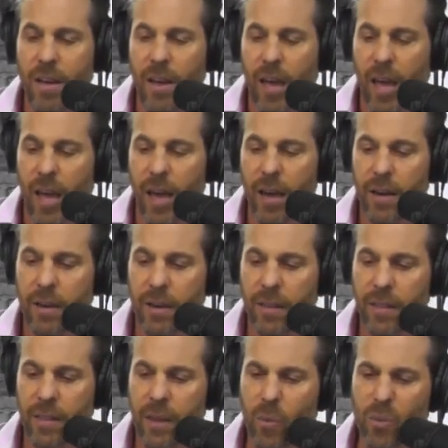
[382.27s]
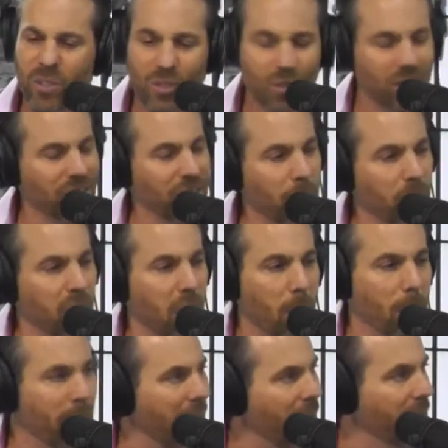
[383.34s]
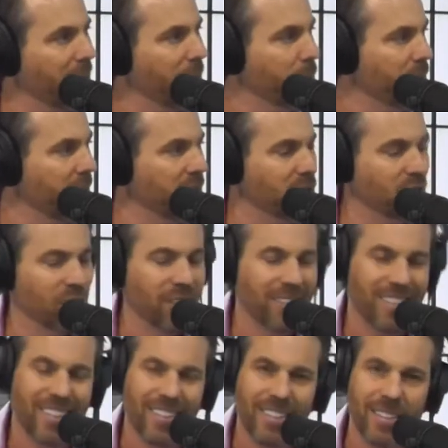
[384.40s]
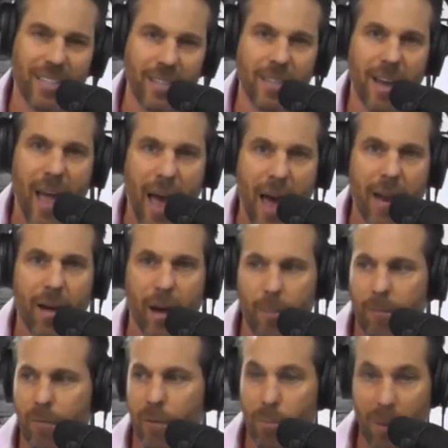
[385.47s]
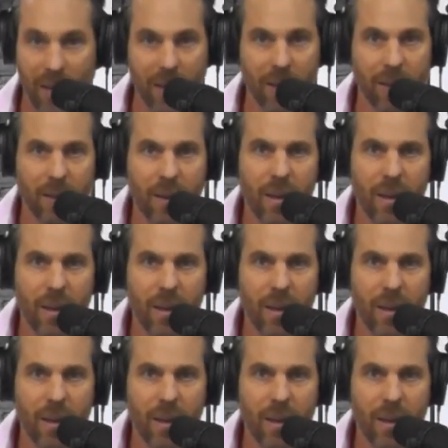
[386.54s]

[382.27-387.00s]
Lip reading: and there was just something about him that just didn't add up for me.